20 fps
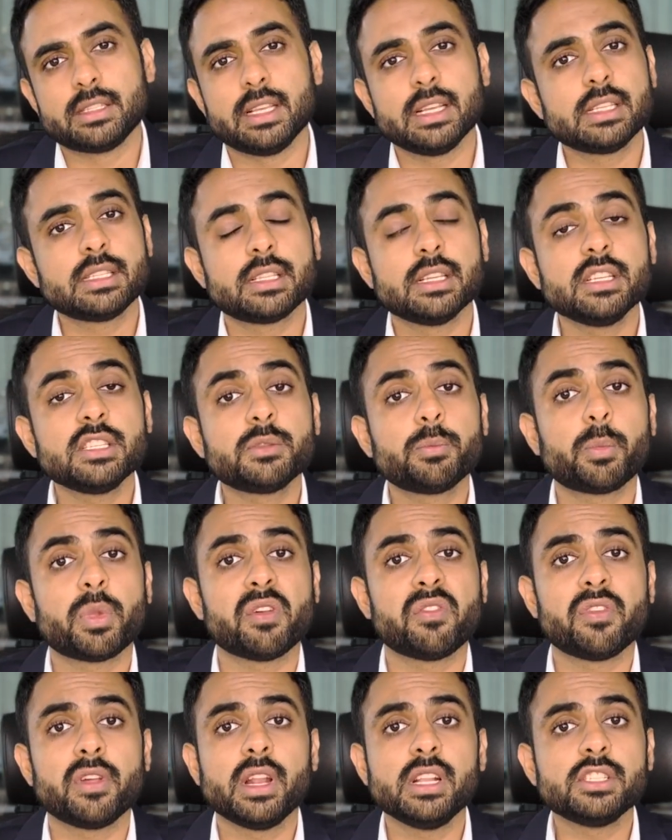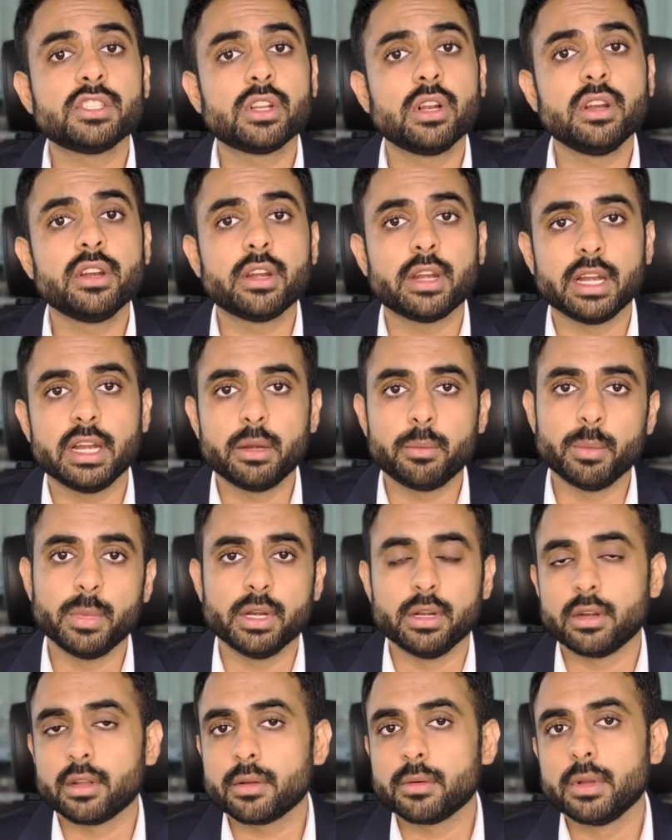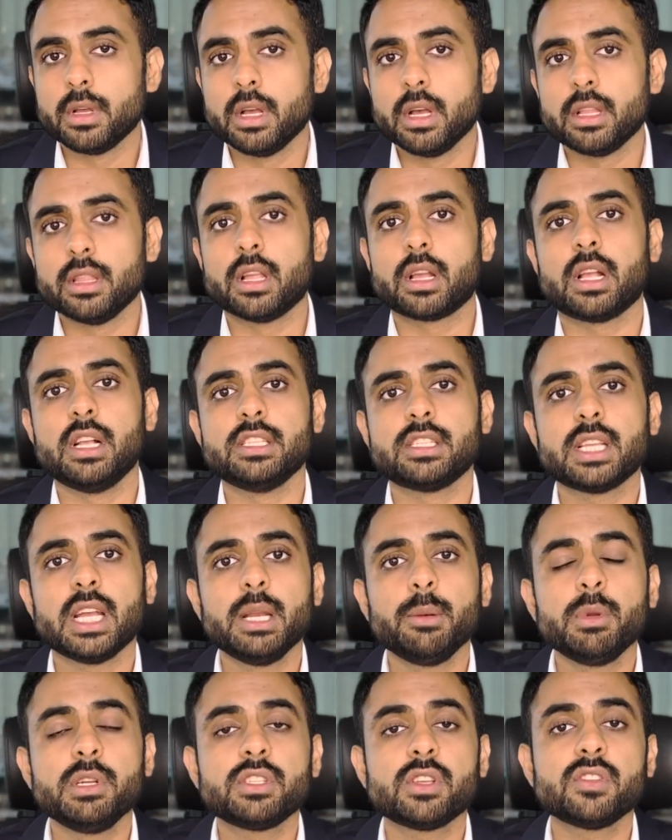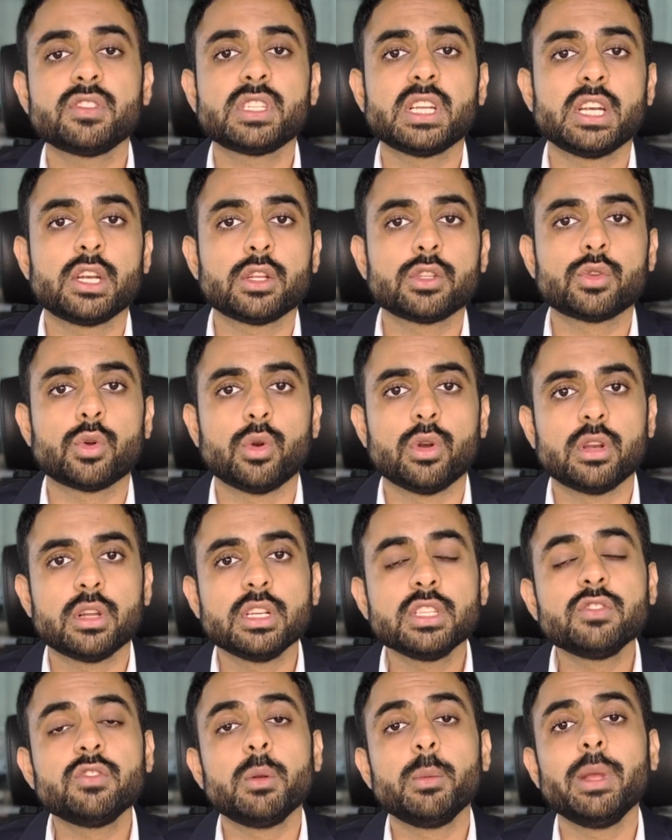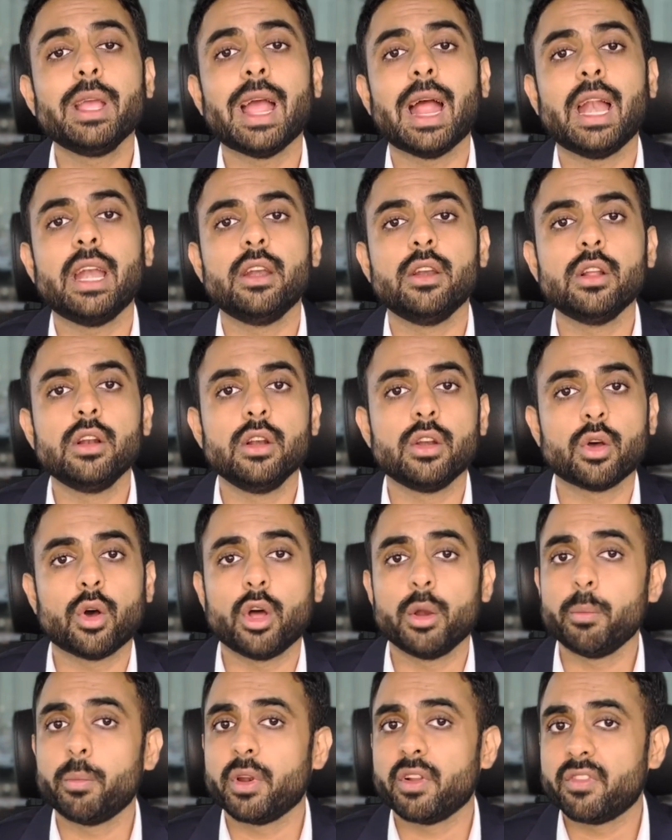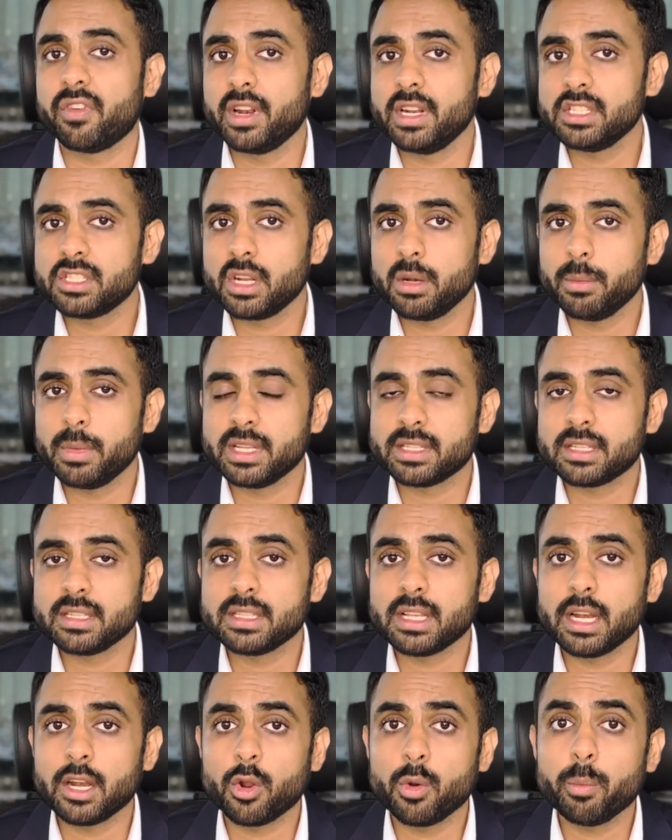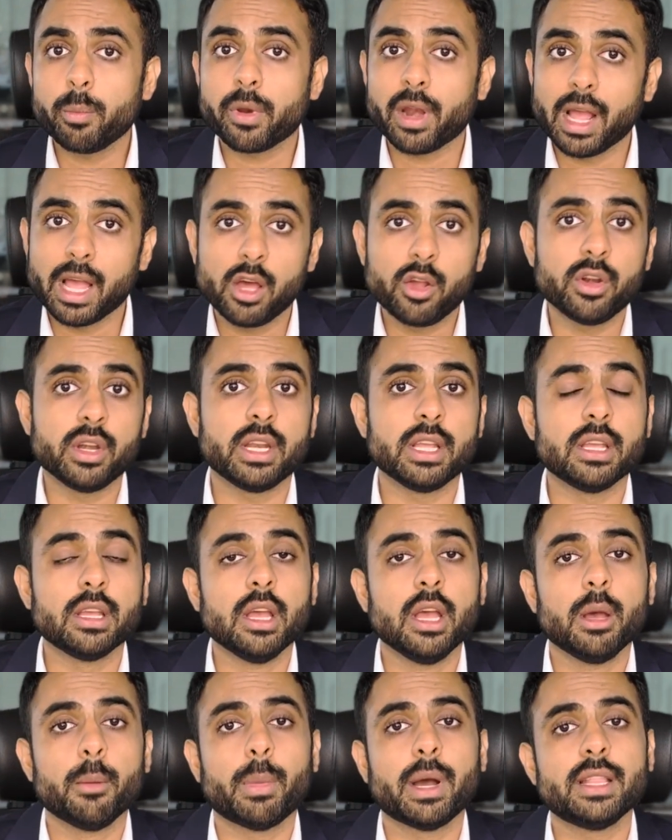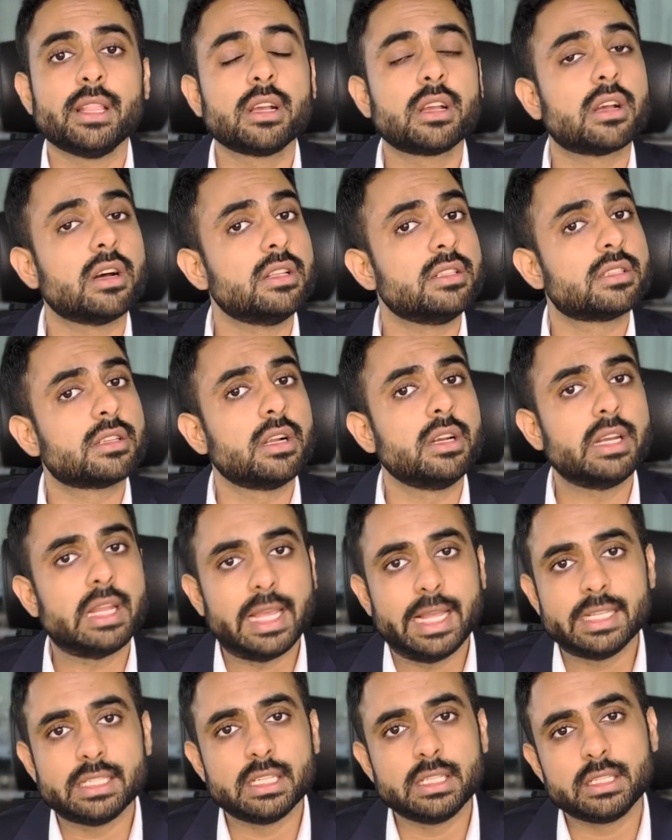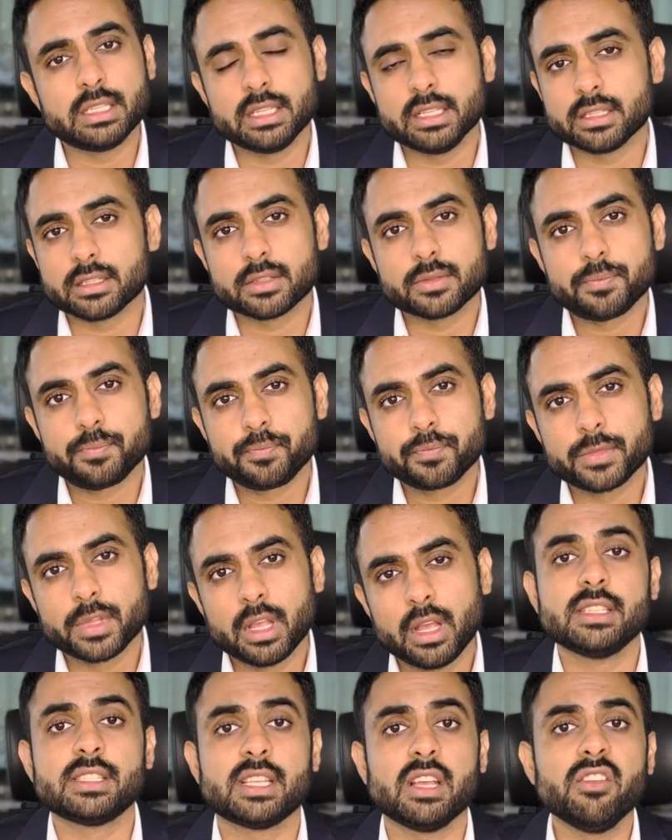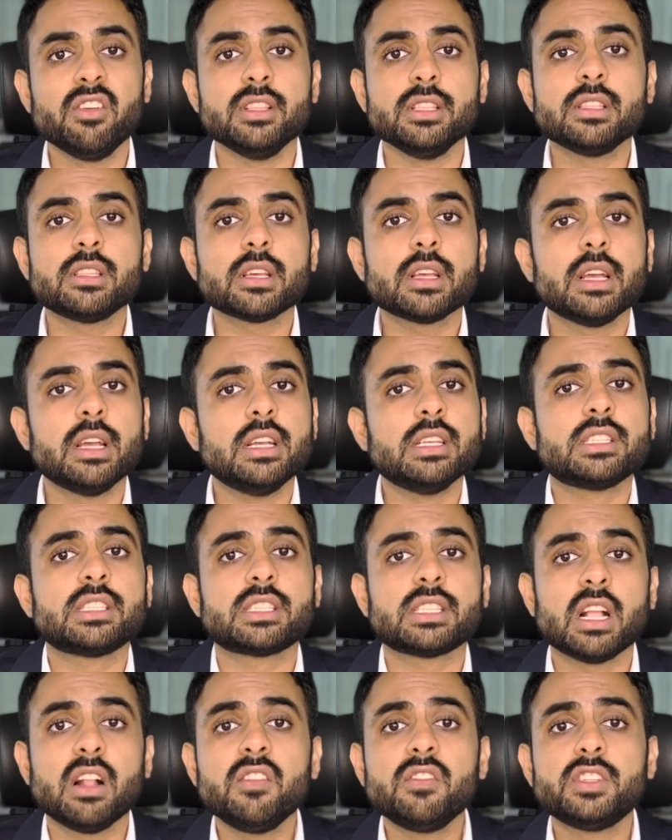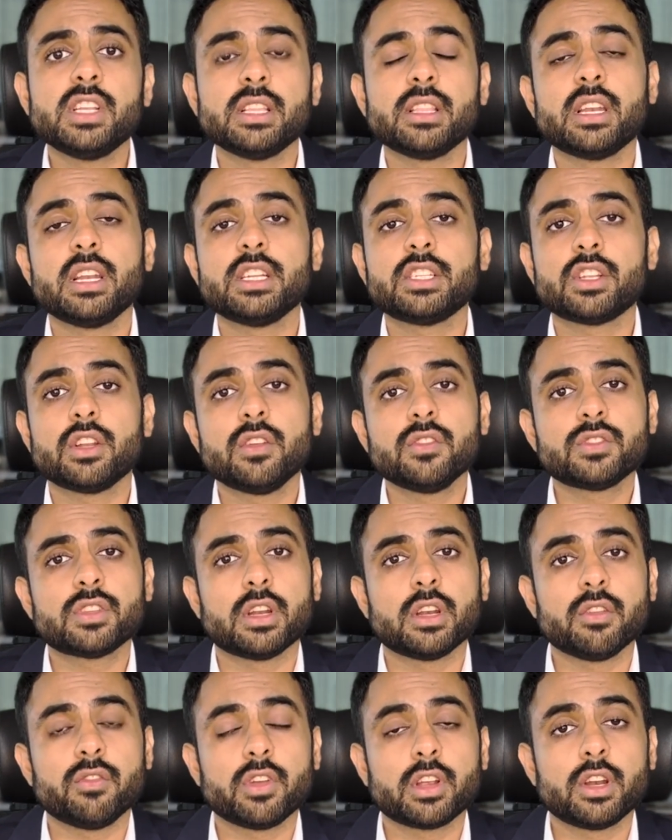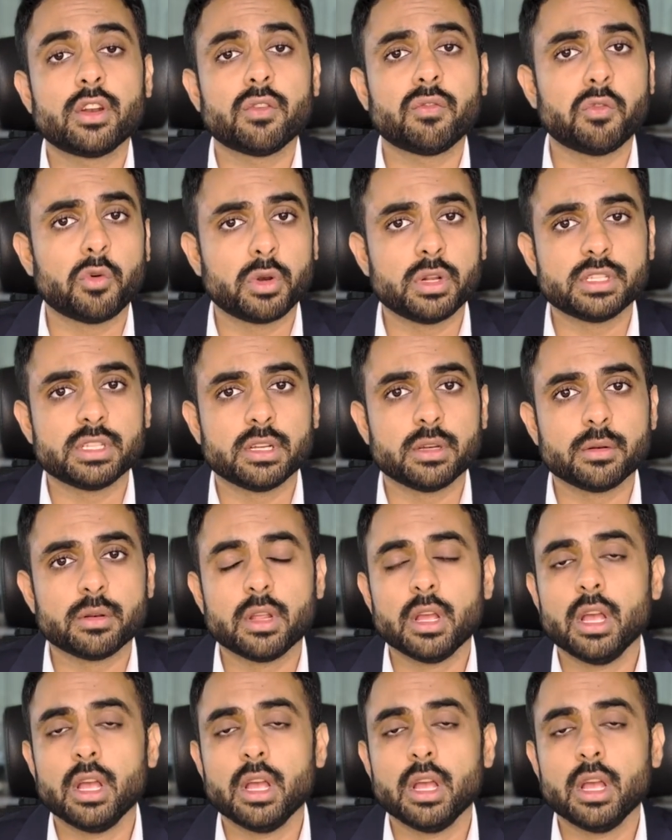Sixth is preferential treatment. The consignments of status holders will be handled on preferential basis and on priority by the concerned agencies. Seventh is self-generation of certificate of origin.